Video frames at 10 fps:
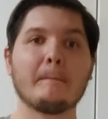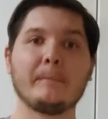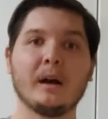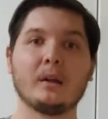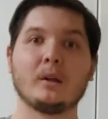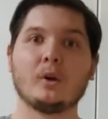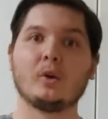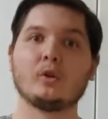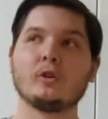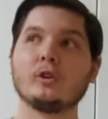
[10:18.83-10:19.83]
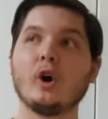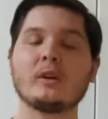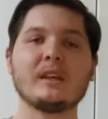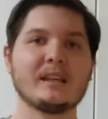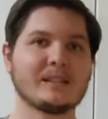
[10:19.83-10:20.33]
But
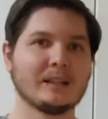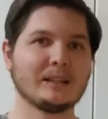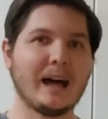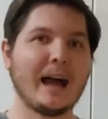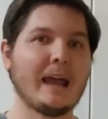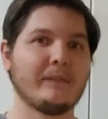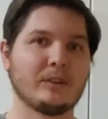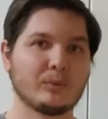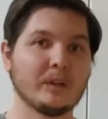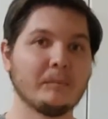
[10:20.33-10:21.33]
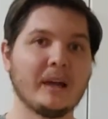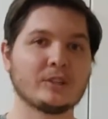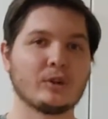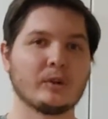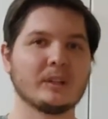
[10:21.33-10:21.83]
Loki is alive and
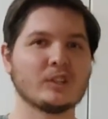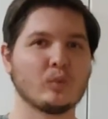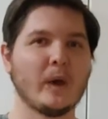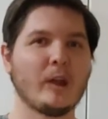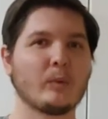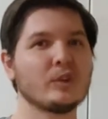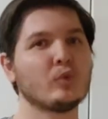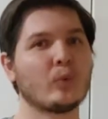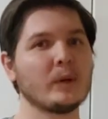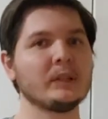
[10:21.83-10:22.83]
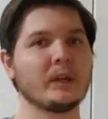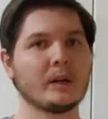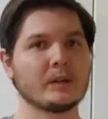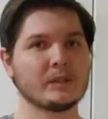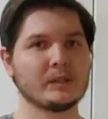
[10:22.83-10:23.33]
three-dimensional in this way where you really
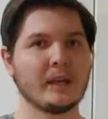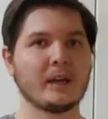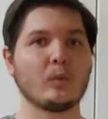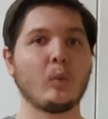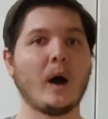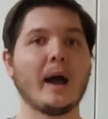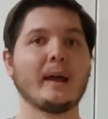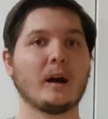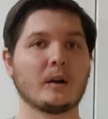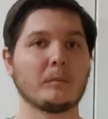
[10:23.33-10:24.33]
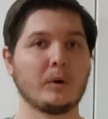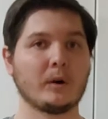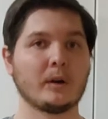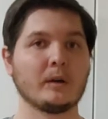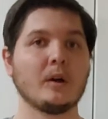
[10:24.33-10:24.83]
understand why
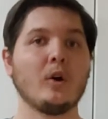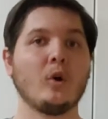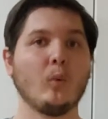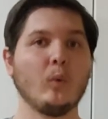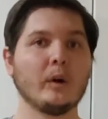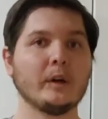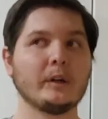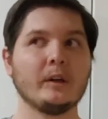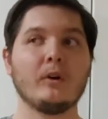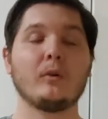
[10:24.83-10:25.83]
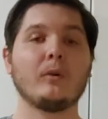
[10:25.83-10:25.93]
Angrboda would